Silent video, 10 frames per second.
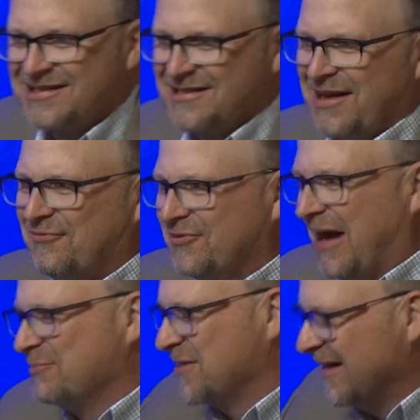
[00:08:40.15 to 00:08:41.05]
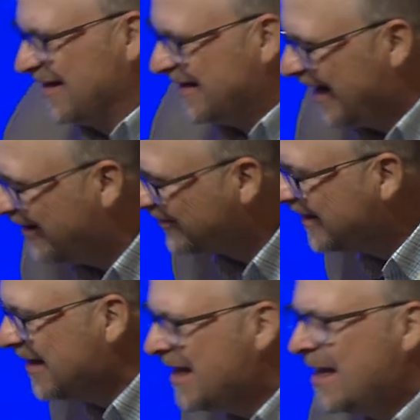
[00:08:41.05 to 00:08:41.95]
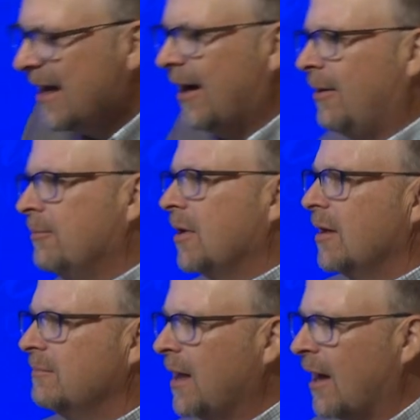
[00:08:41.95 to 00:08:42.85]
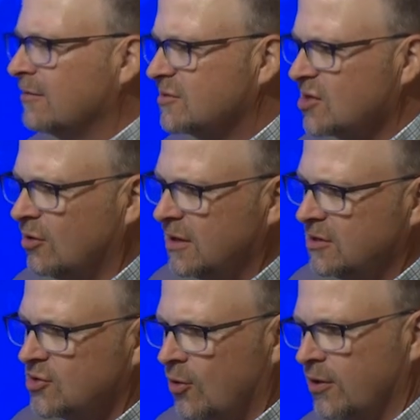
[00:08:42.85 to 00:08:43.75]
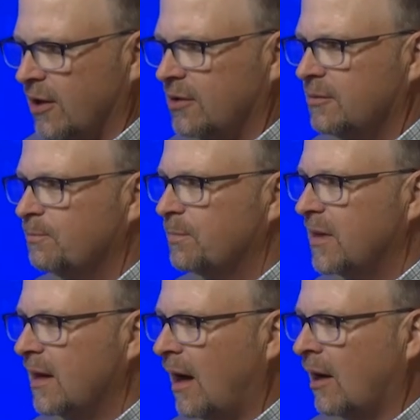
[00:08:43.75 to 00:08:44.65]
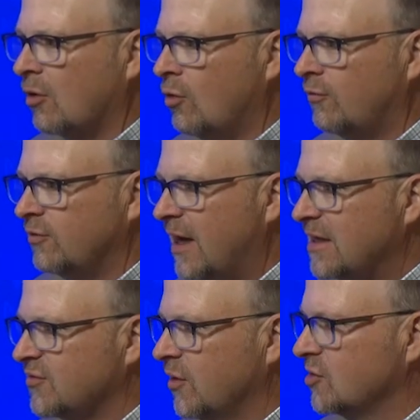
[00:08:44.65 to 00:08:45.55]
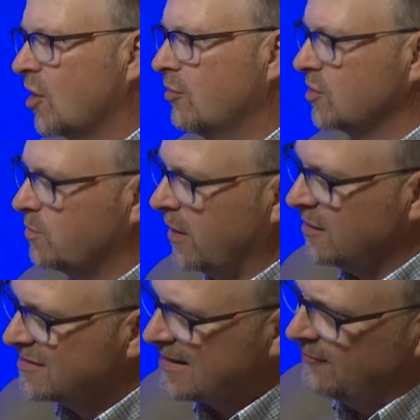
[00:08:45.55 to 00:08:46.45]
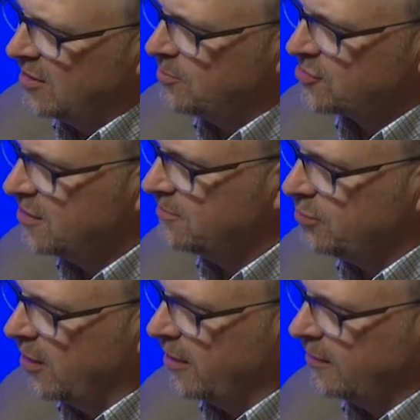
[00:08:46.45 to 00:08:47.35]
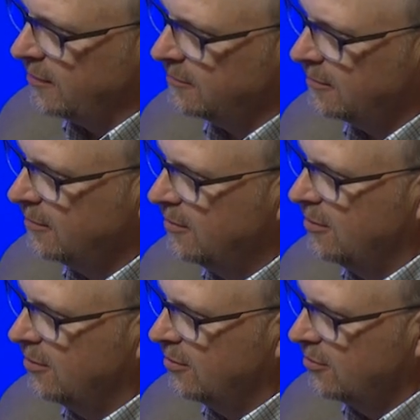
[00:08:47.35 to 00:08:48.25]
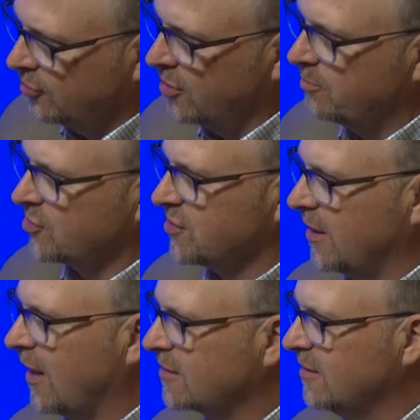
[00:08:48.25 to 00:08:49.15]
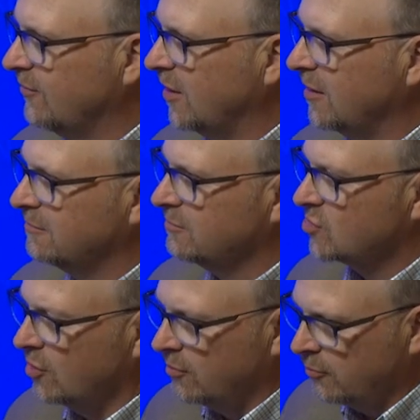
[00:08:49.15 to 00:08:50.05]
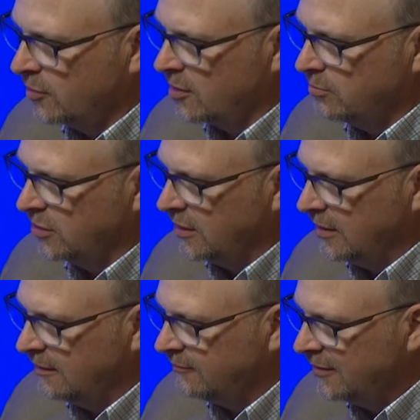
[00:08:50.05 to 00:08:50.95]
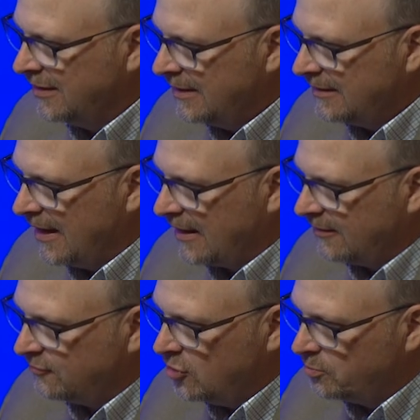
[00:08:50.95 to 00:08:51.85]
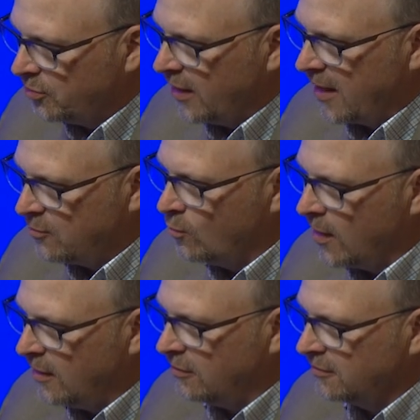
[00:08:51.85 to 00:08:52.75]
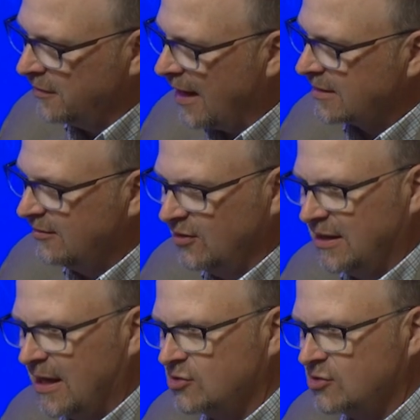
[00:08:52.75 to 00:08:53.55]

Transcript: because I'm sinking down. Yeah, so in Toyota, our whole philosophy has always been 70% planning, 30% activity. So we really believe that if you plan well, the activity